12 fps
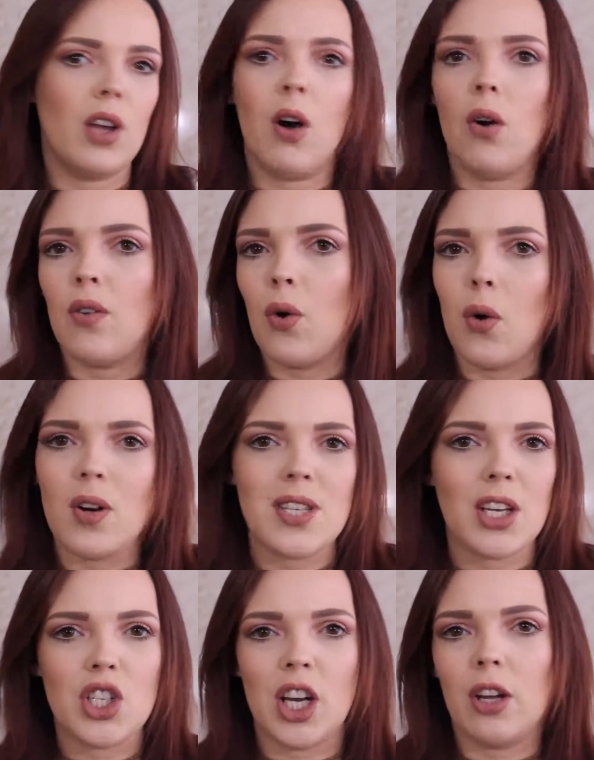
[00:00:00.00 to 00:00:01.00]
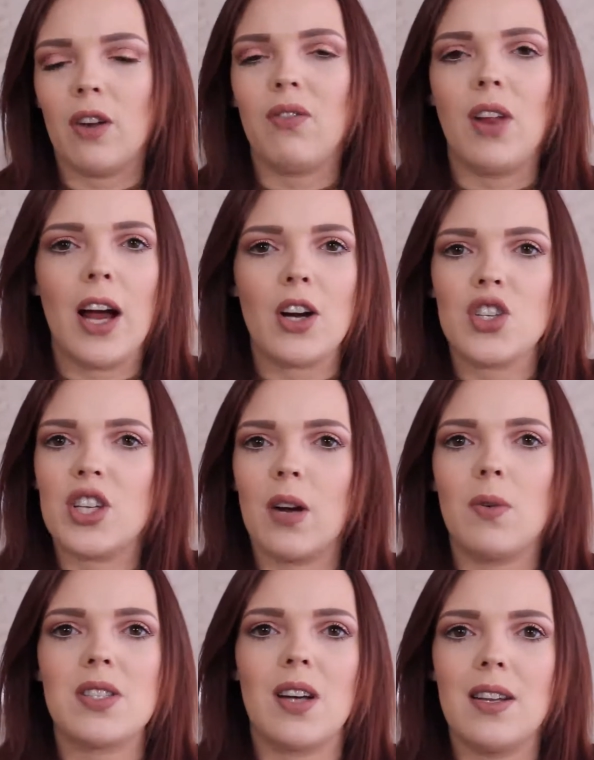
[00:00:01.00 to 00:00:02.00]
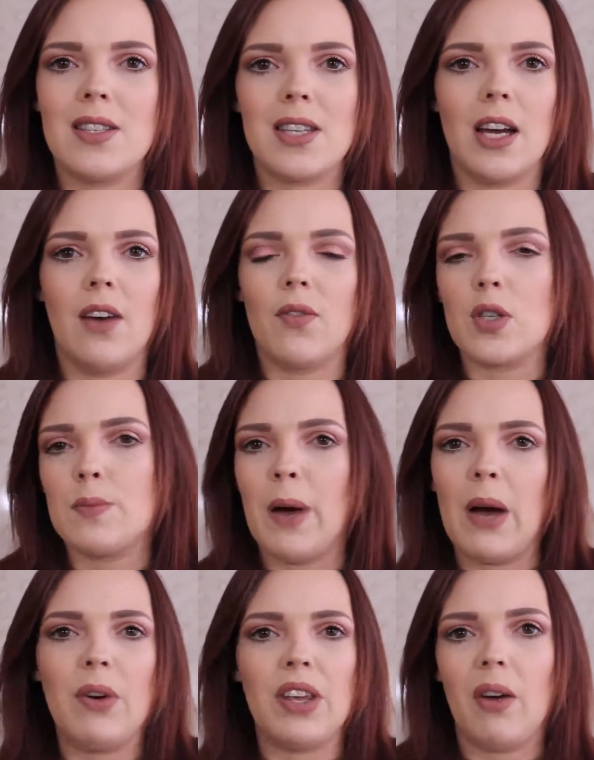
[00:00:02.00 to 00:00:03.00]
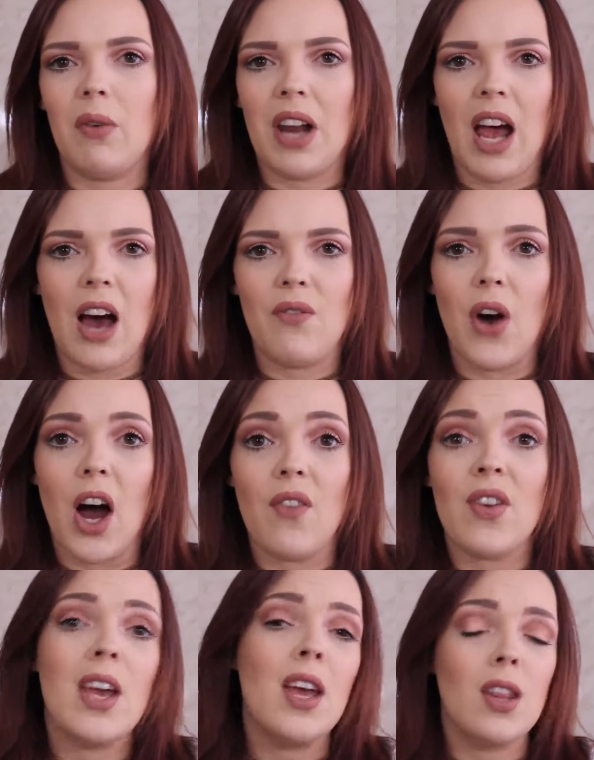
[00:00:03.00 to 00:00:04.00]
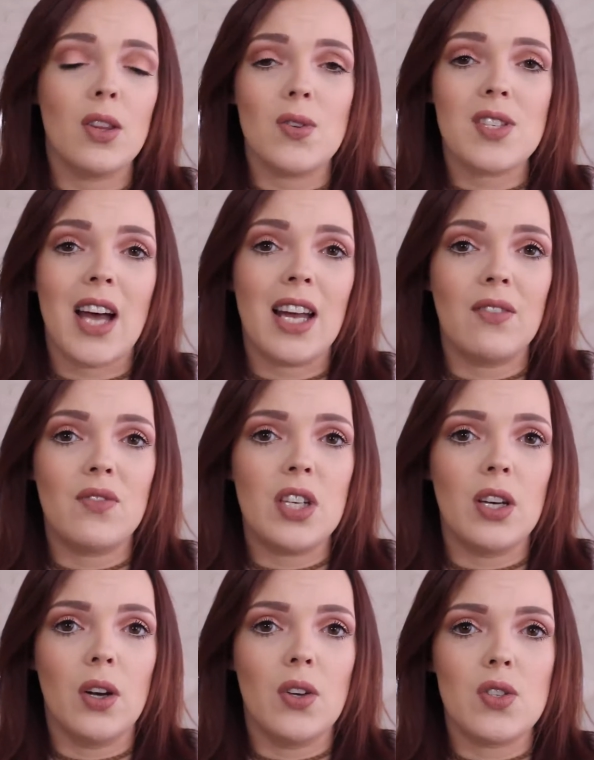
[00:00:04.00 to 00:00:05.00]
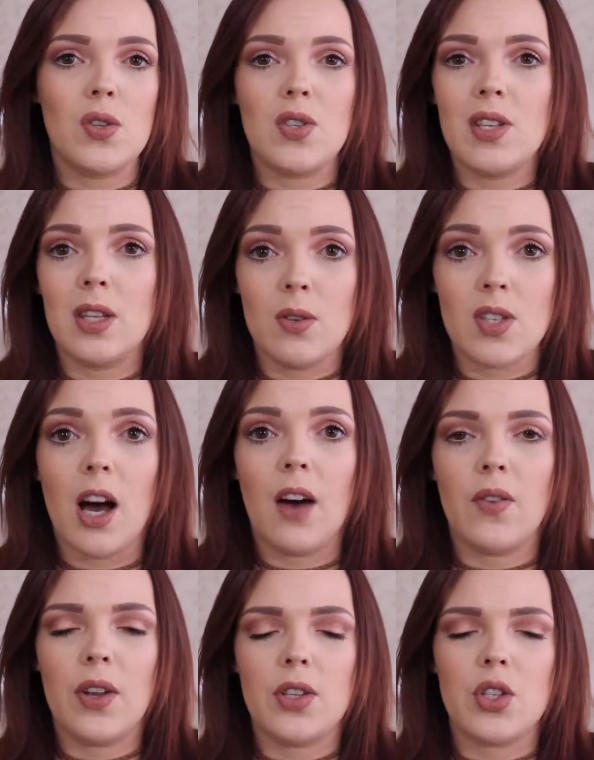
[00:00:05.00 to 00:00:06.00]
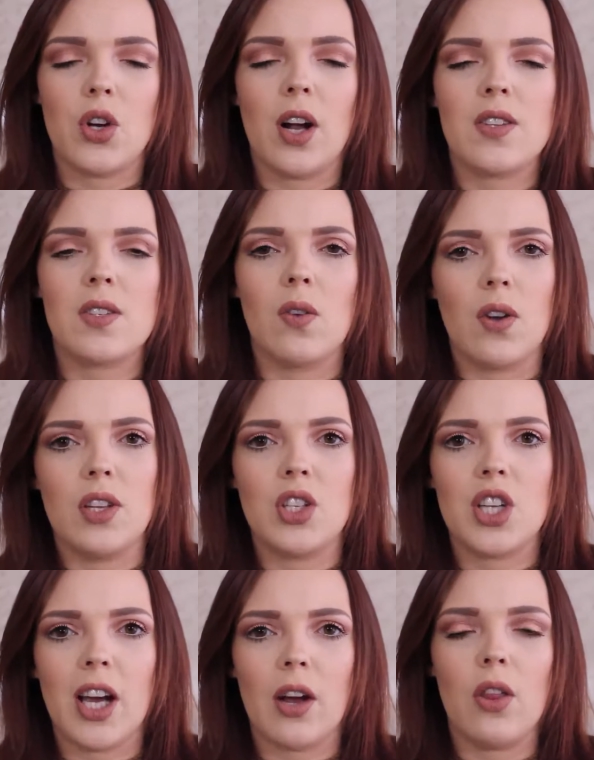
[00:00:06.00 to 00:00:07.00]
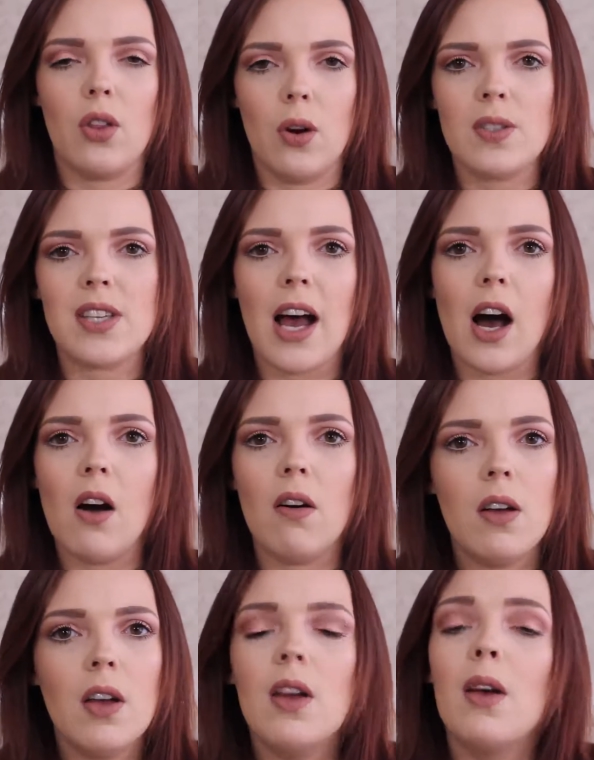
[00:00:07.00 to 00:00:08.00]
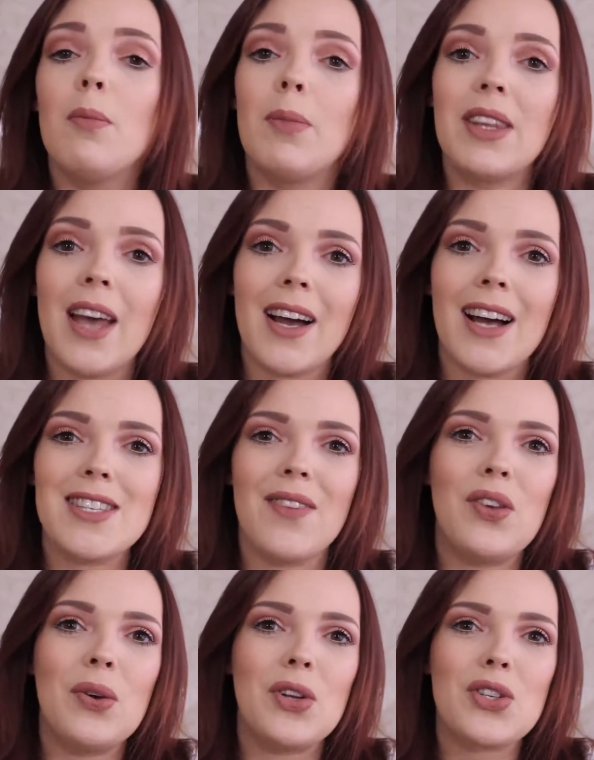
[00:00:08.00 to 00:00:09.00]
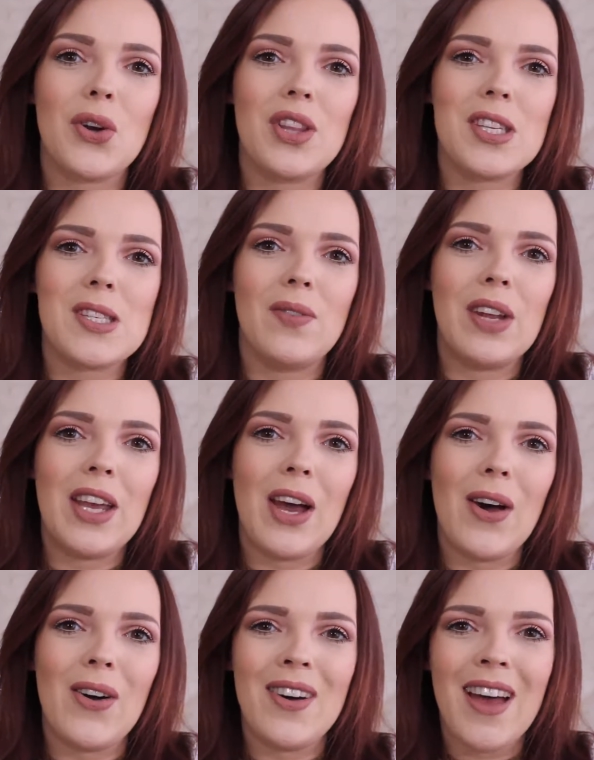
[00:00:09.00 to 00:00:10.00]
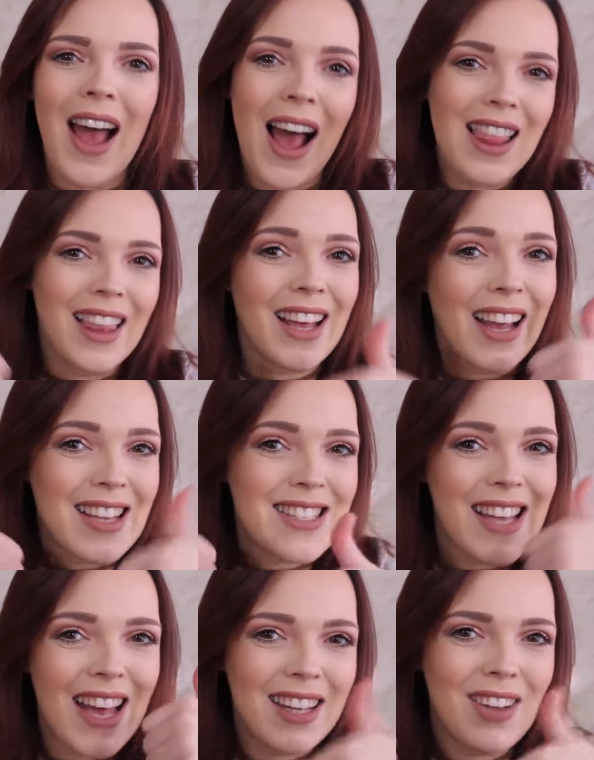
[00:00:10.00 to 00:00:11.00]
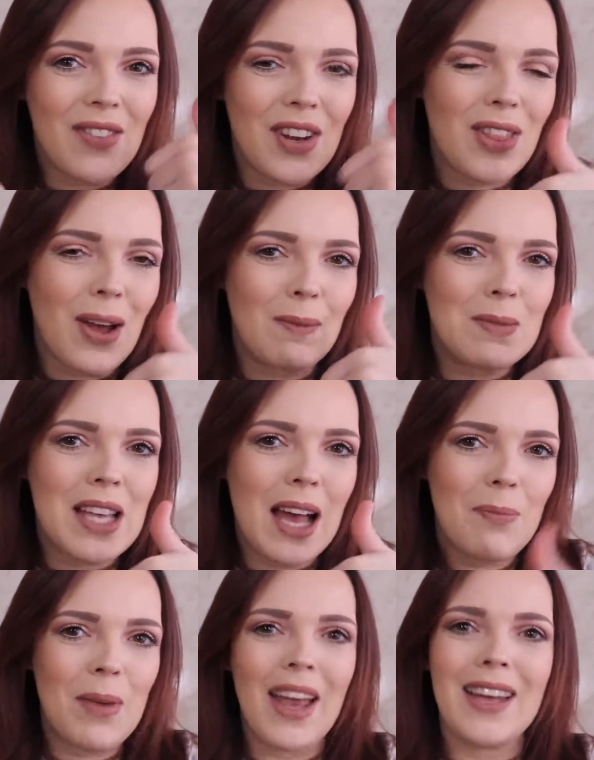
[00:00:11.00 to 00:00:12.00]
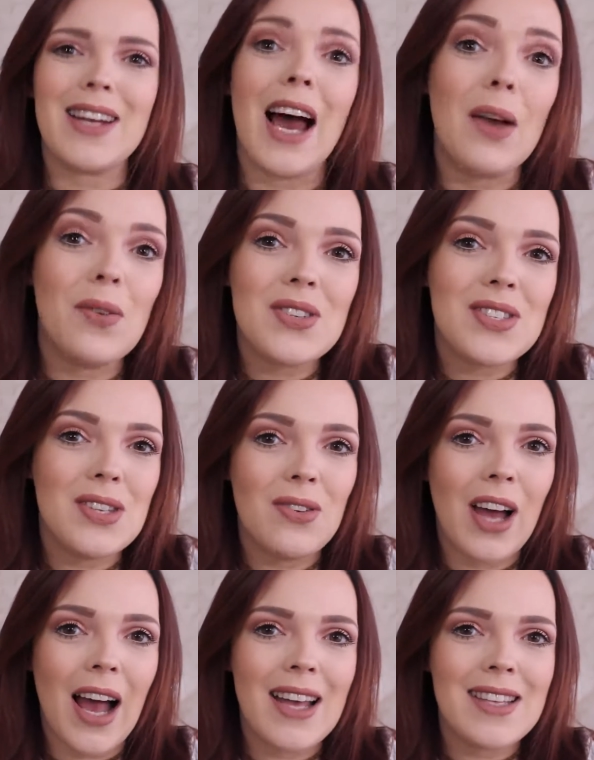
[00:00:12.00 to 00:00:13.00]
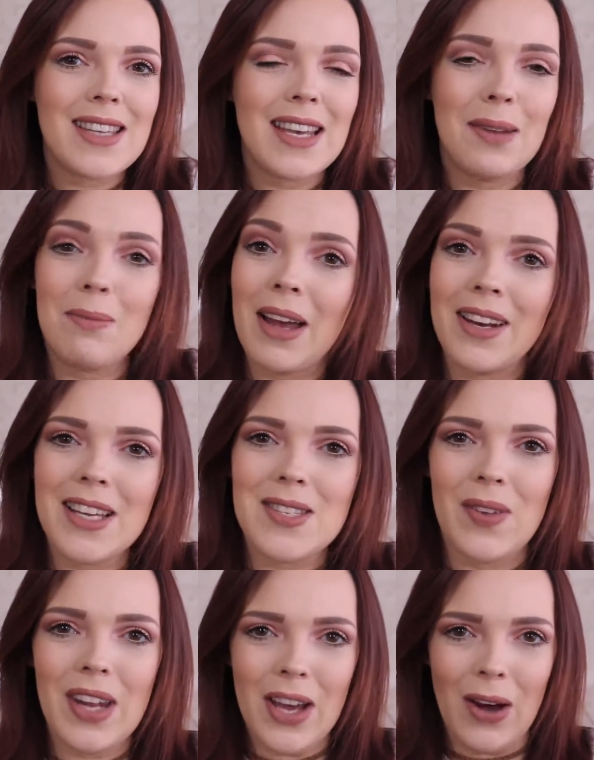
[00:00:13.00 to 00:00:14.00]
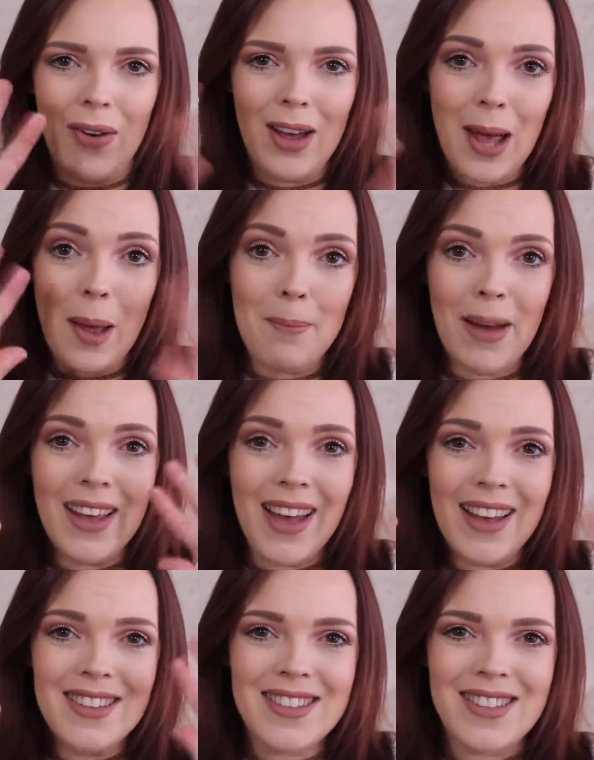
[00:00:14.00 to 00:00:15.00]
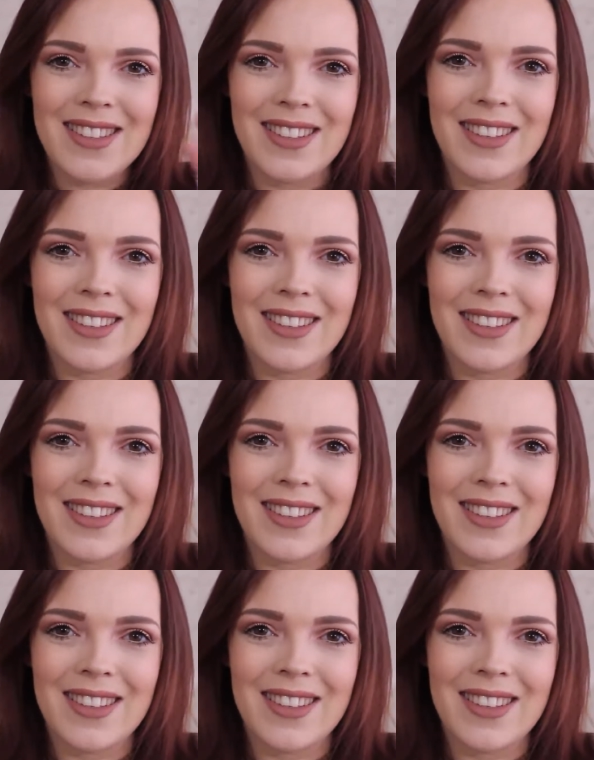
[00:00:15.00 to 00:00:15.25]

Oh, of course, like check your flyers, check what's on sale. If there's buy one, get one half off, those kind of deals. You see those often at the drugstore. then check those out. But yeah, guys, if you enjoyed this video, like I said, give it a thumbs up, and I will see you guys in my next video. Bye, guys.